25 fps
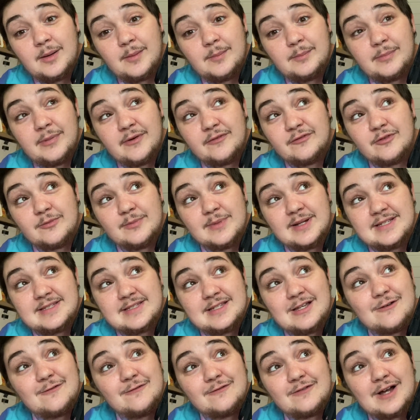But for
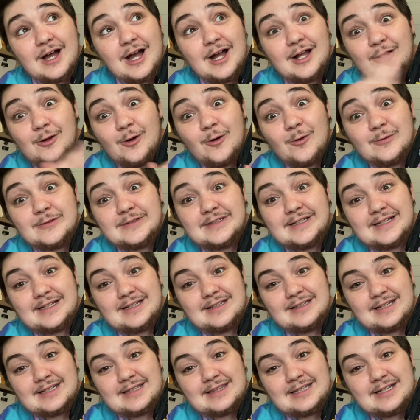myself, I only
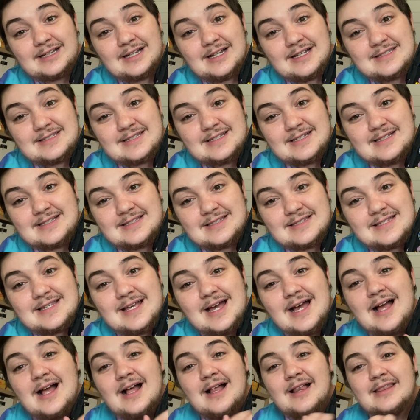collect the cousins.
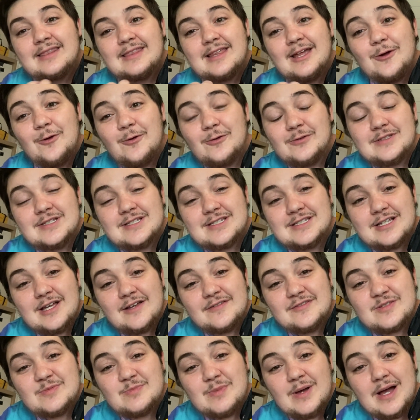They hold a
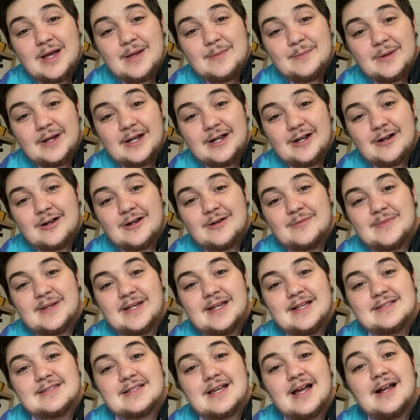soft spot in my heart
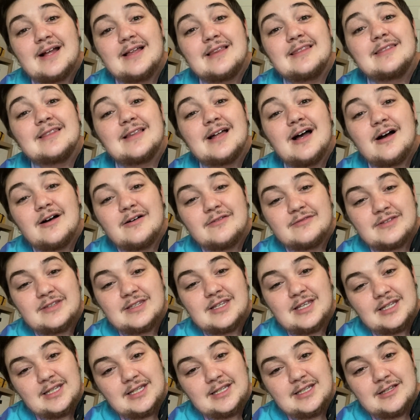because I loved
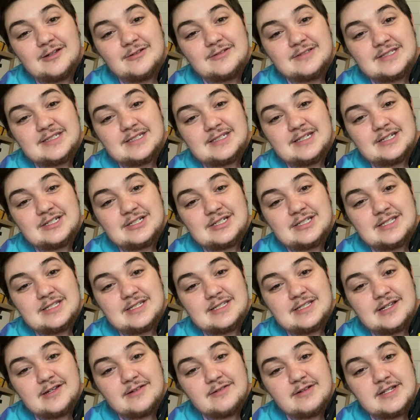the Lilo and Stitch, the
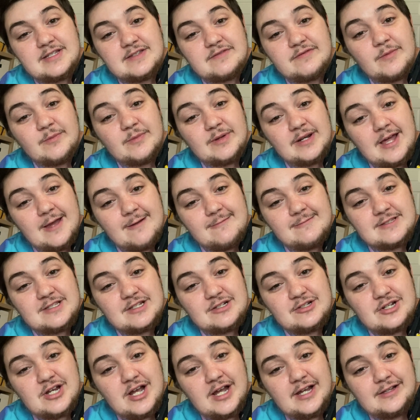series, from when I was a
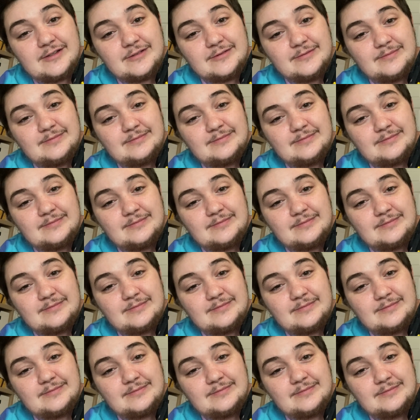child.